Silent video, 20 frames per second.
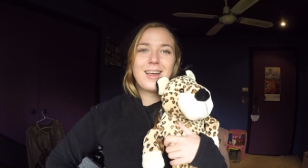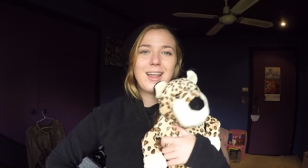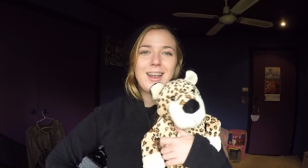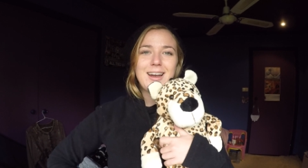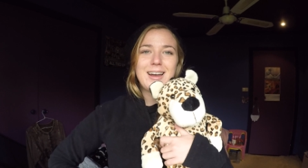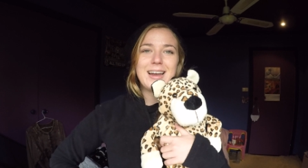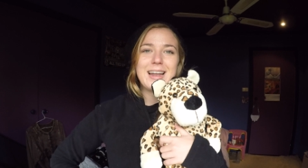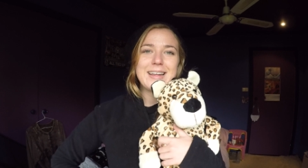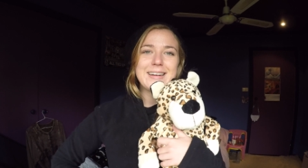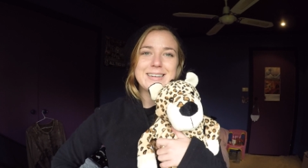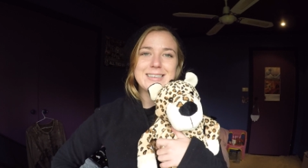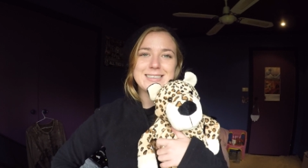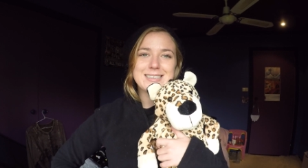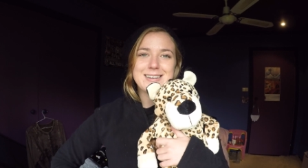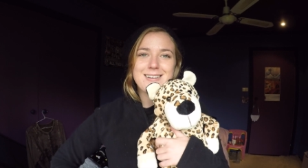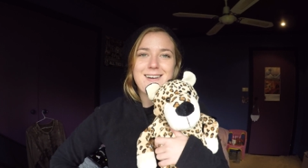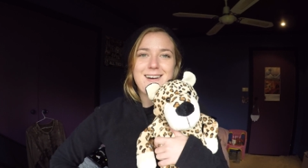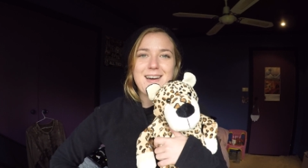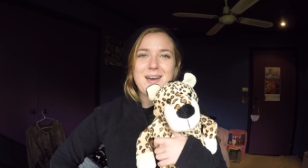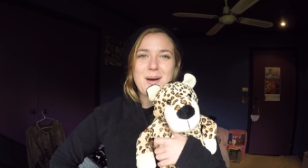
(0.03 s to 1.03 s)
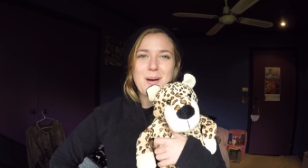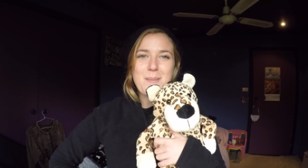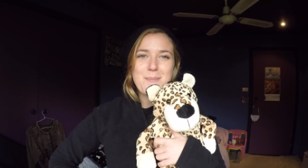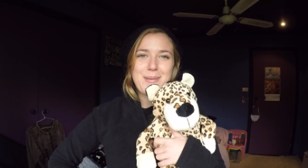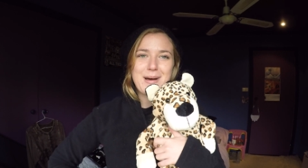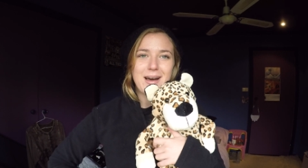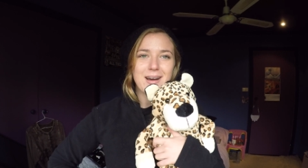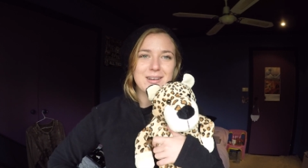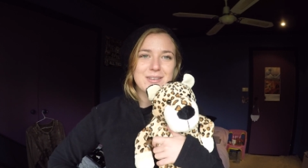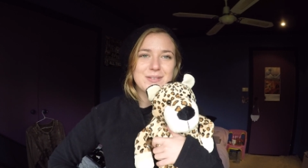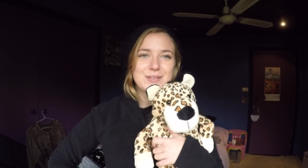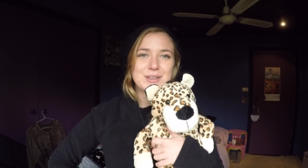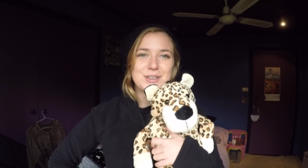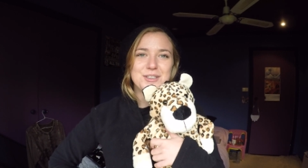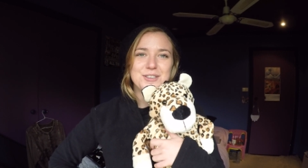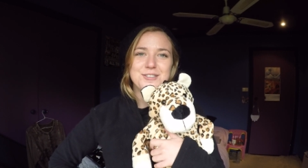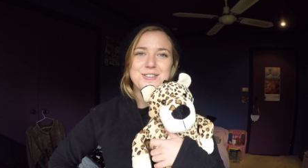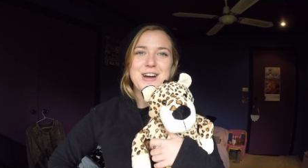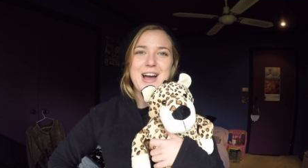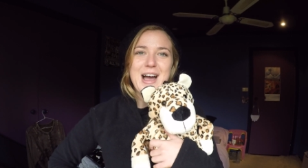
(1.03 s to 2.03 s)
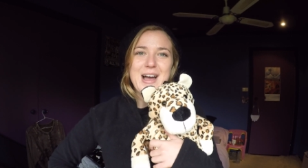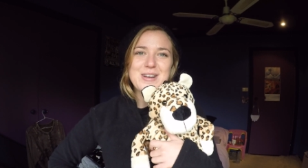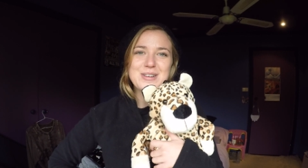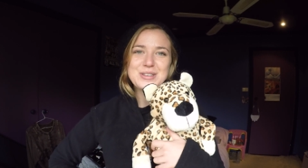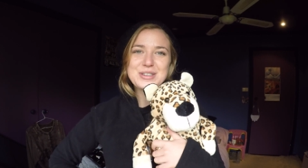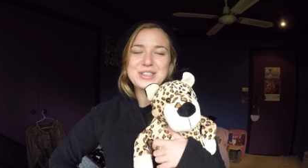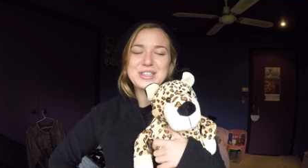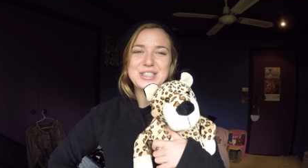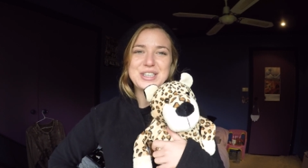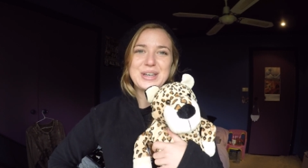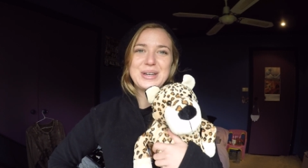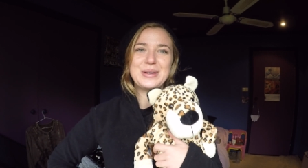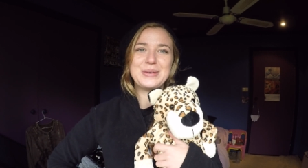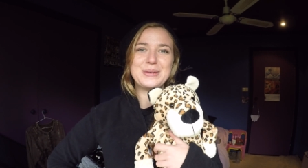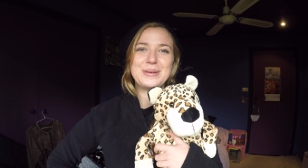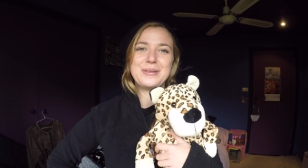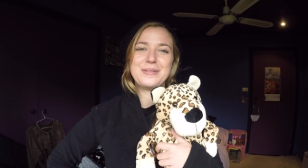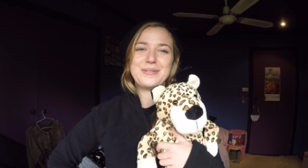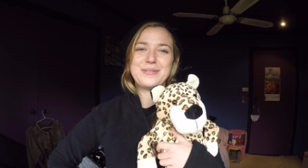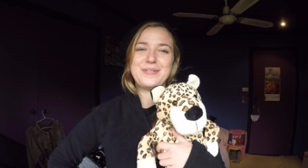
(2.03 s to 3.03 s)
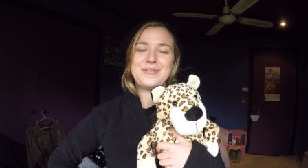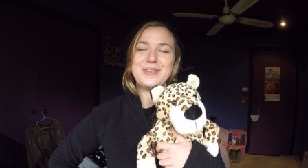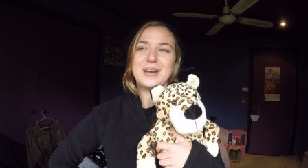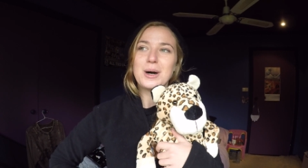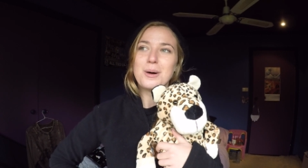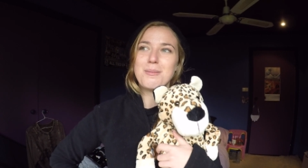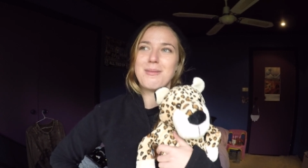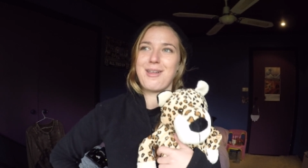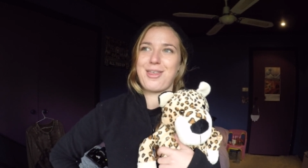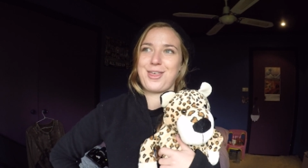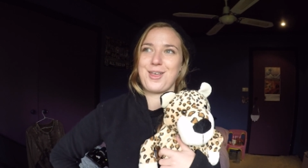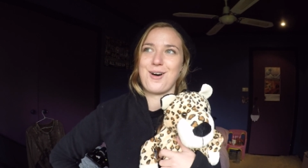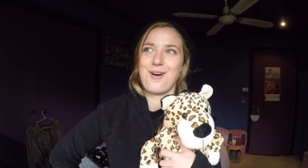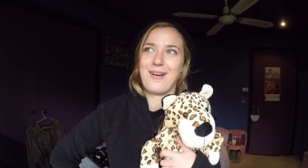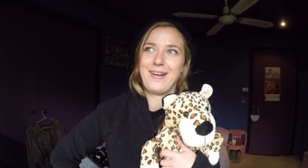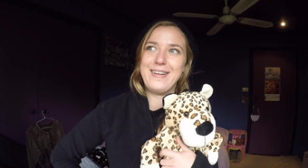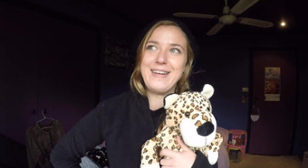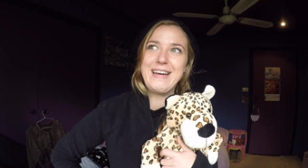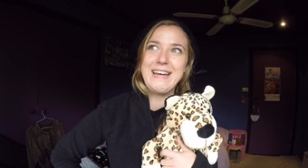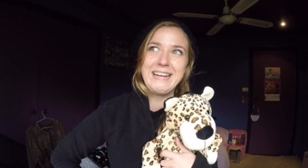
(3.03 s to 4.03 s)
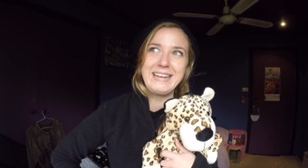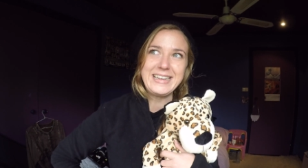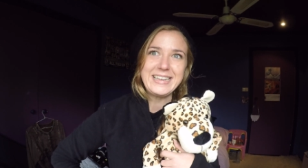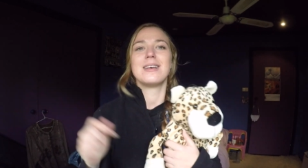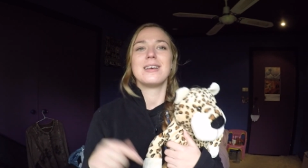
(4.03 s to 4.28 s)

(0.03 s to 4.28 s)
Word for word: Leonard and I are back for round two of Filmathon.